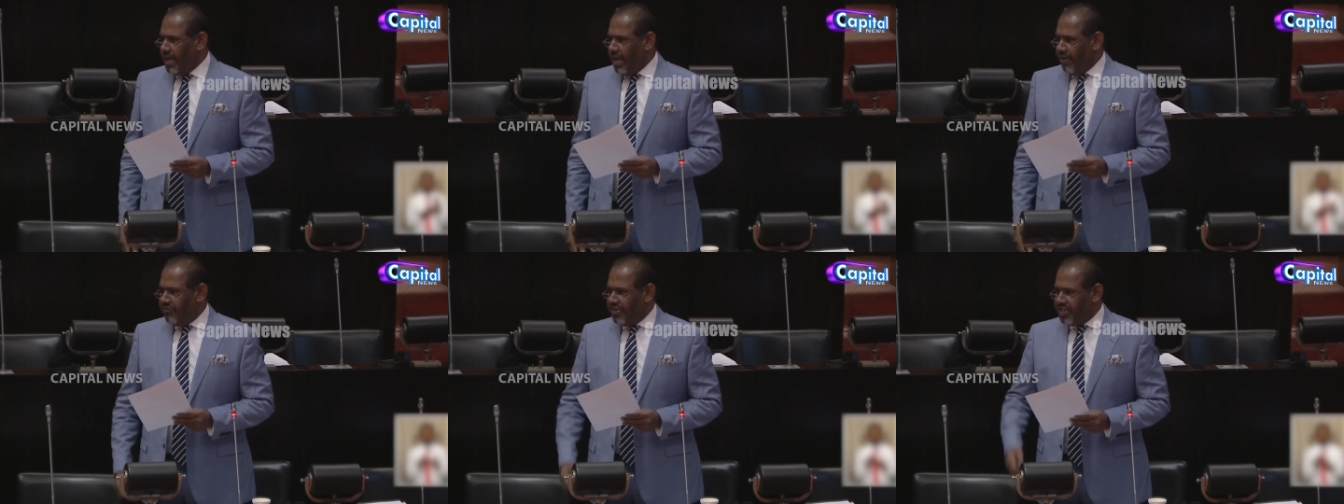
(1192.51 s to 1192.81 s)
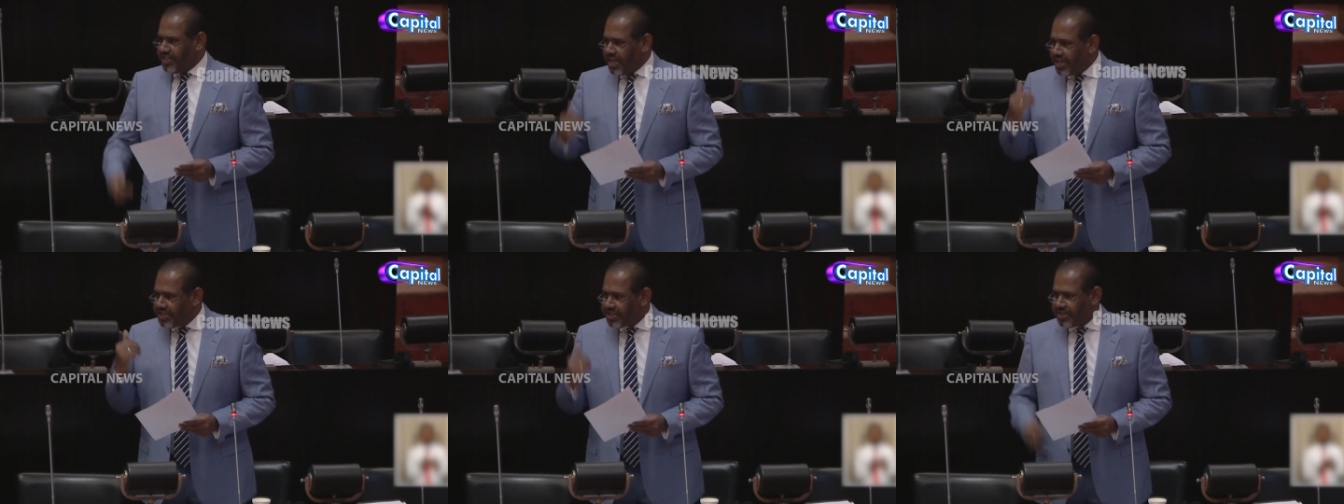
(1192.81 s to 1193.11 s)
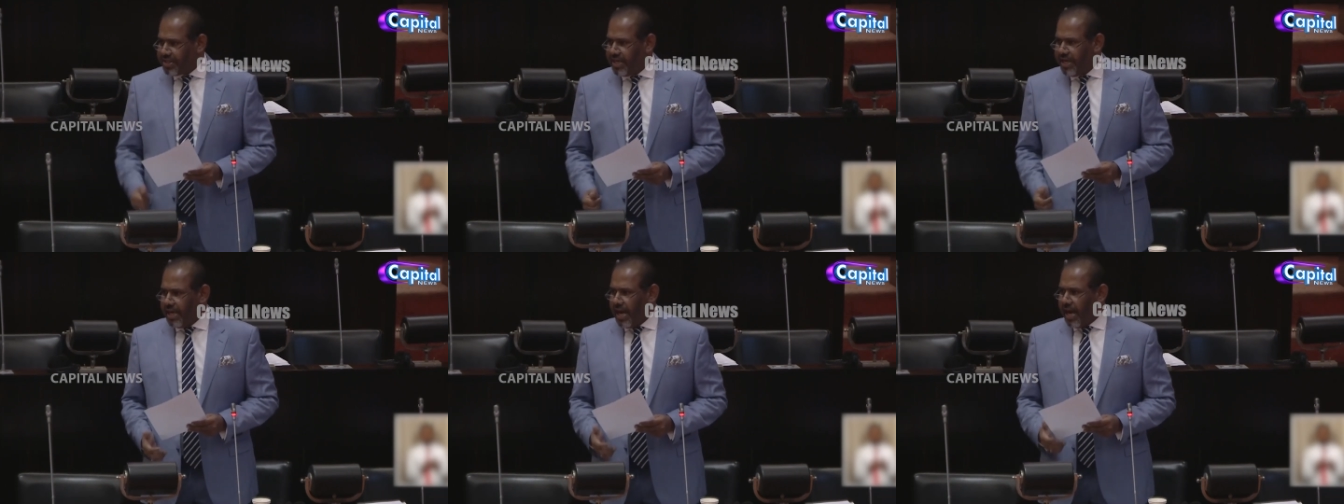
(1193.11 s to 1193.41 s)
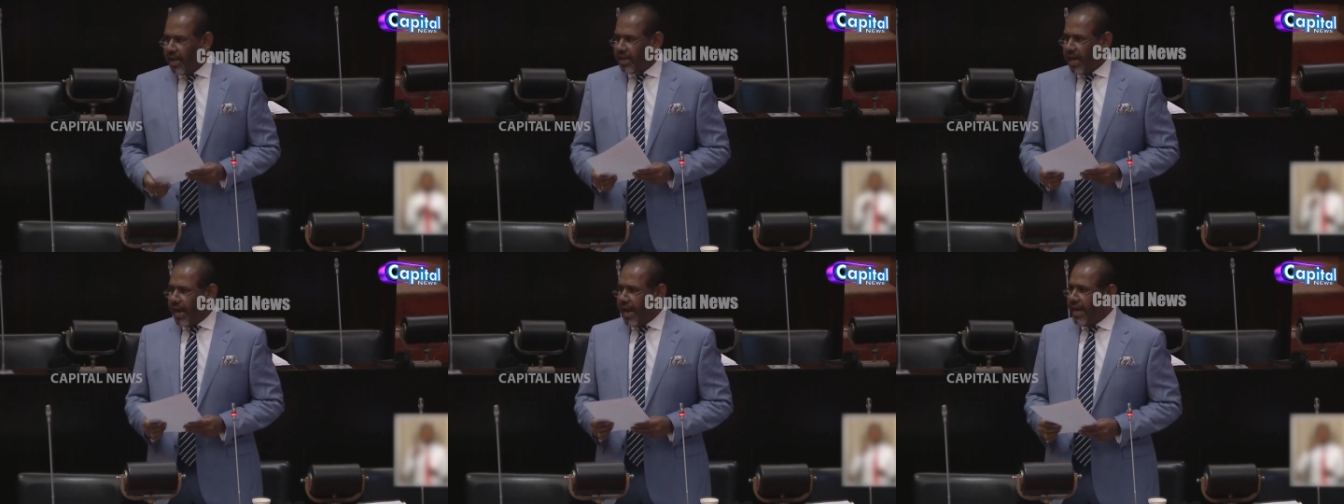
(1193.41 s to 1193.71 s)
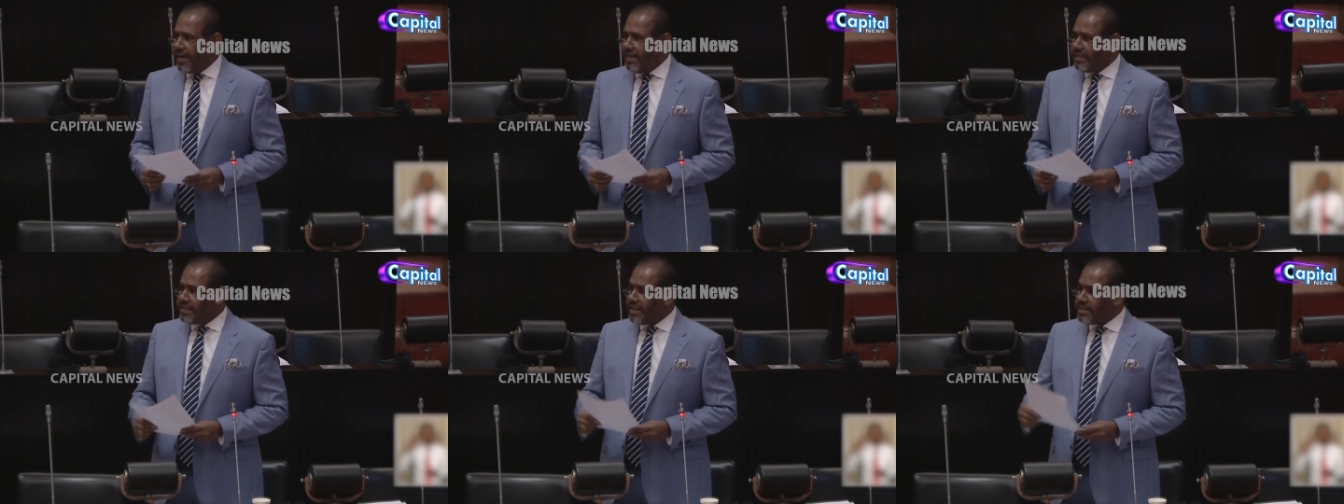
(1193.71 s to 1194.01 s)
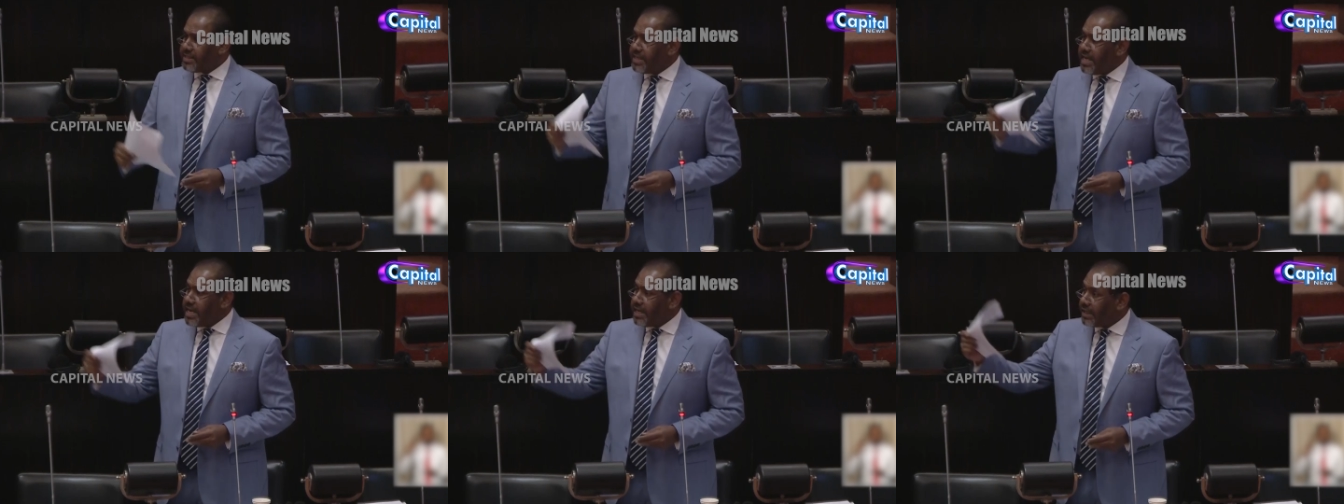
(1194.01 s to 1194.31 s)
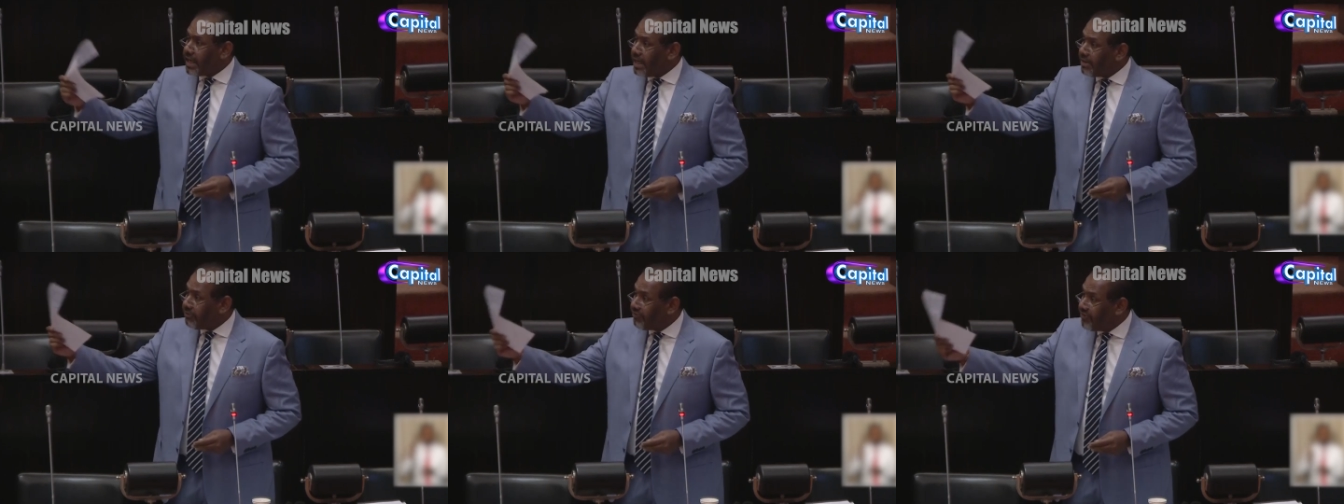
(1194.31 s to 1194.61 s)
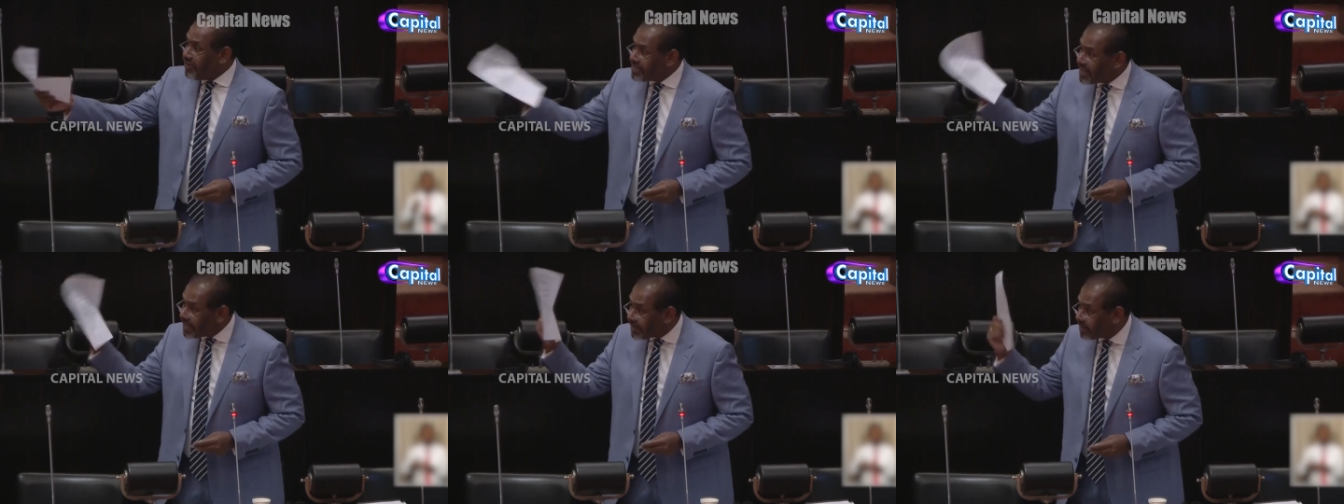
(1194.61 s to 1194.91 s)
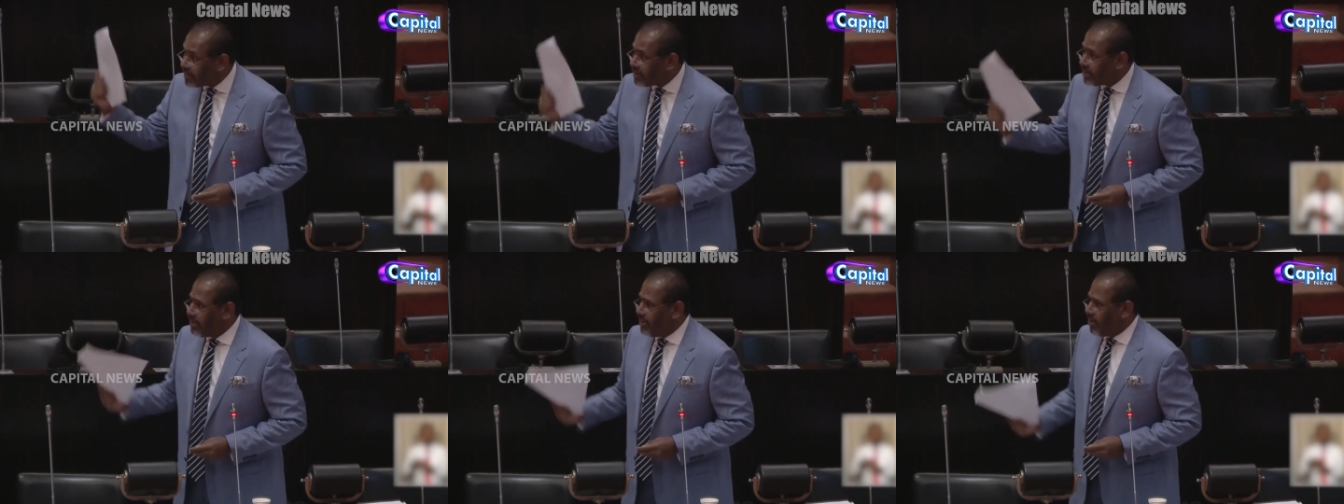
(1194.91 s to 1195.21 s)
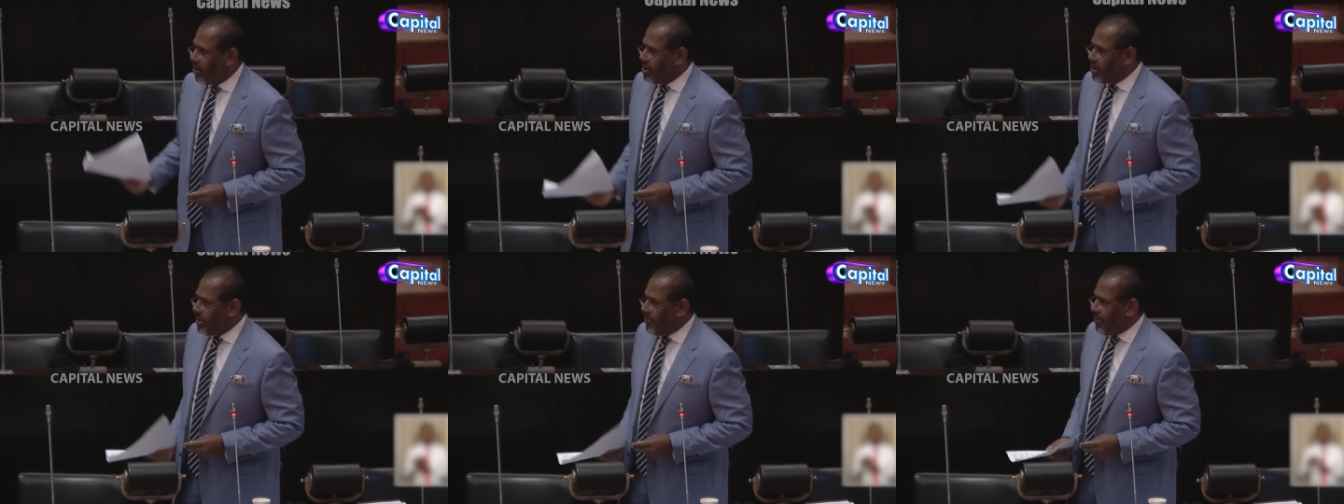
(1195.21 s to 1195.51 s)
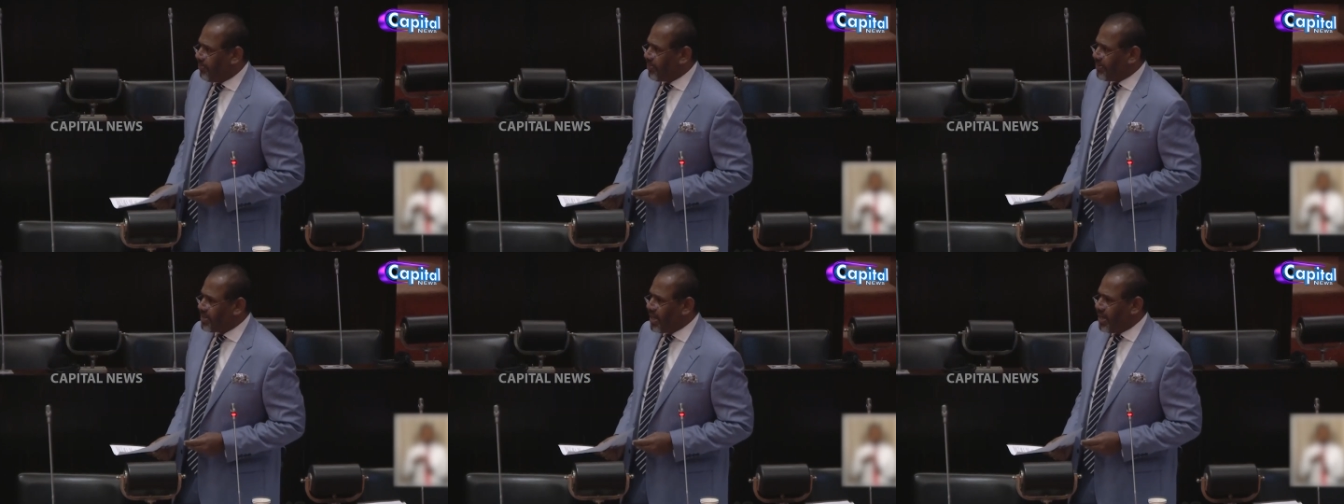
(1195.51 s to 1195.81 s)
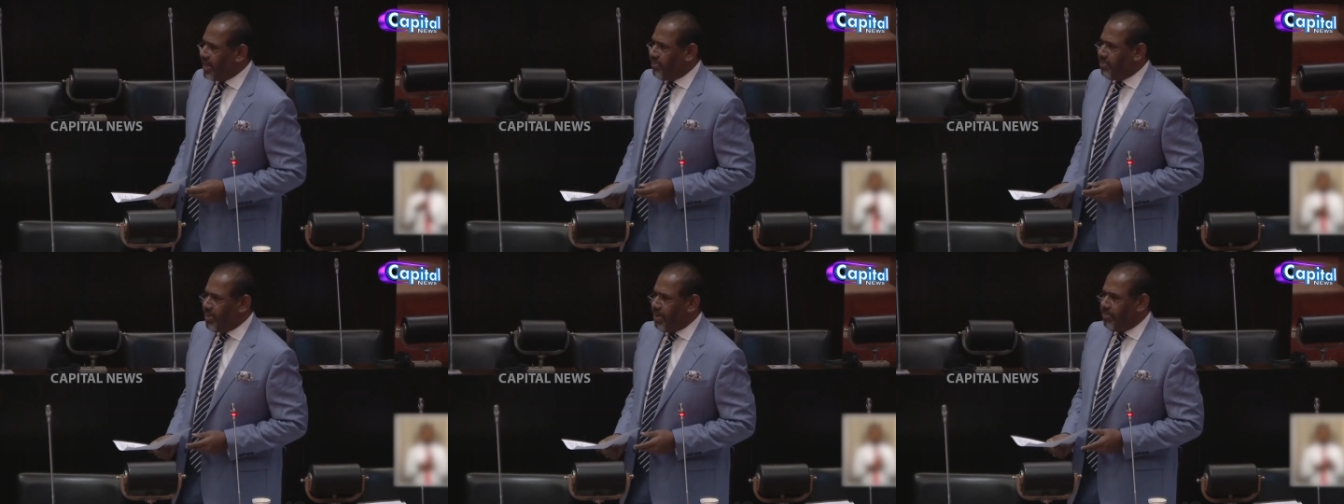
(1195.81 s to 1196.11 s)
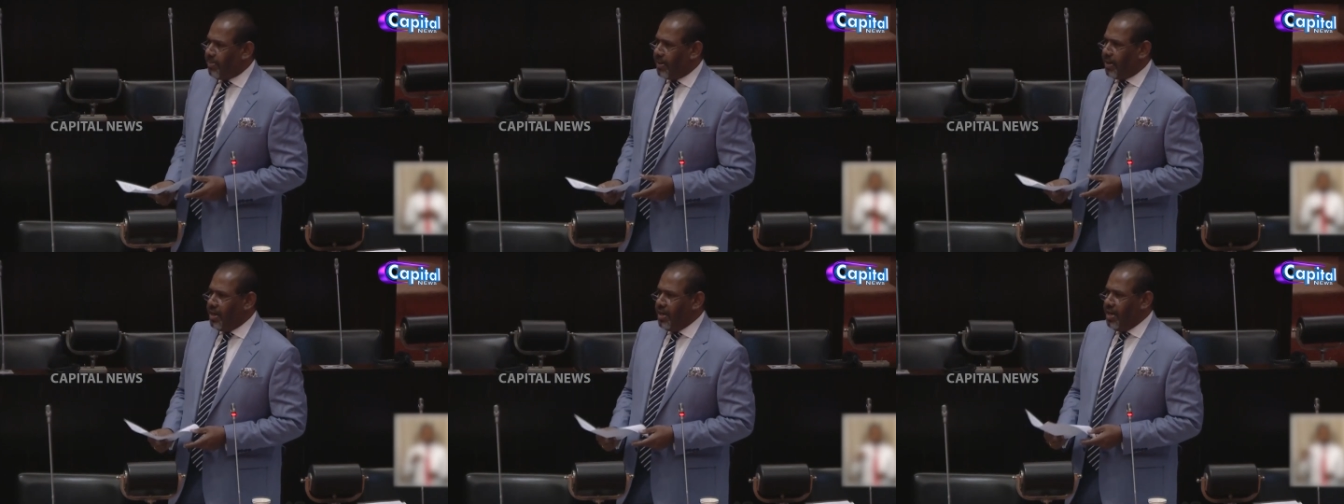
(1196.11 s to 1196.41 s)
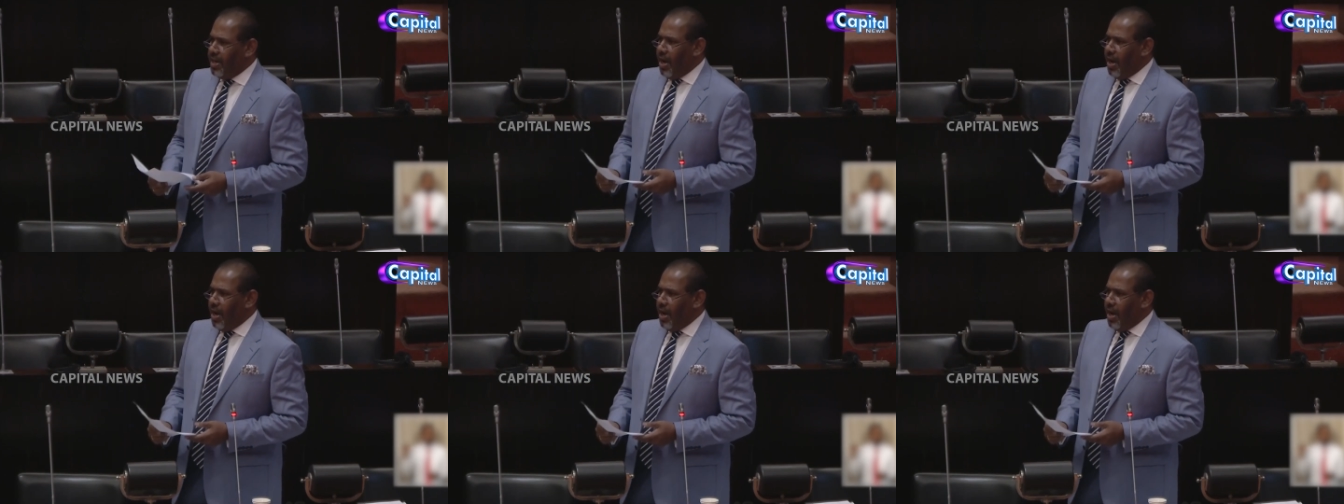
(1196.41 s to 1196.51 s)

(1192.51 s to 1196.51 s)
visit Sri Lanka, and it's a secret visit, Honorable Presiding Member.